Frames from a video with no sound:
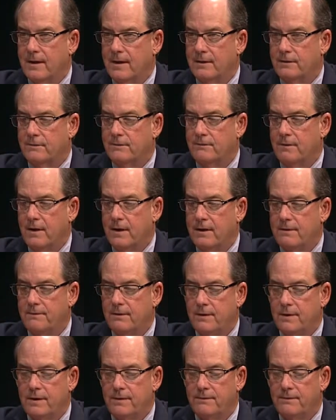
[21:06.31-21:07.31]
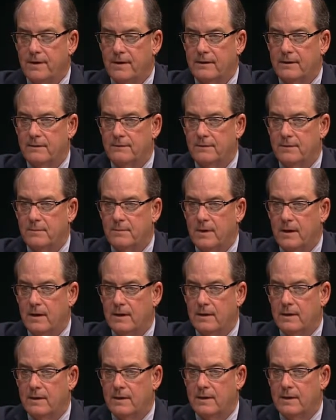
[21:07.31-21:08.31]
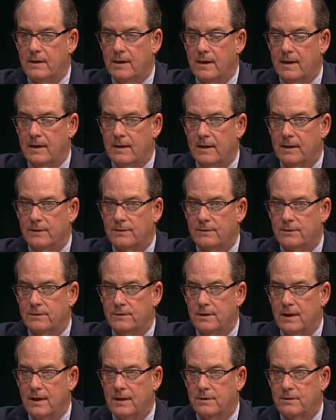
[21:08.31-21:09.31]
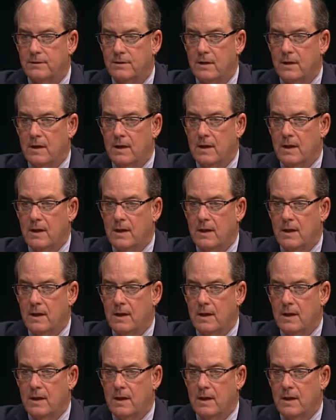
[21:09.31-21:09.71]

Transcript: It's very, very effective in Maryland and other states.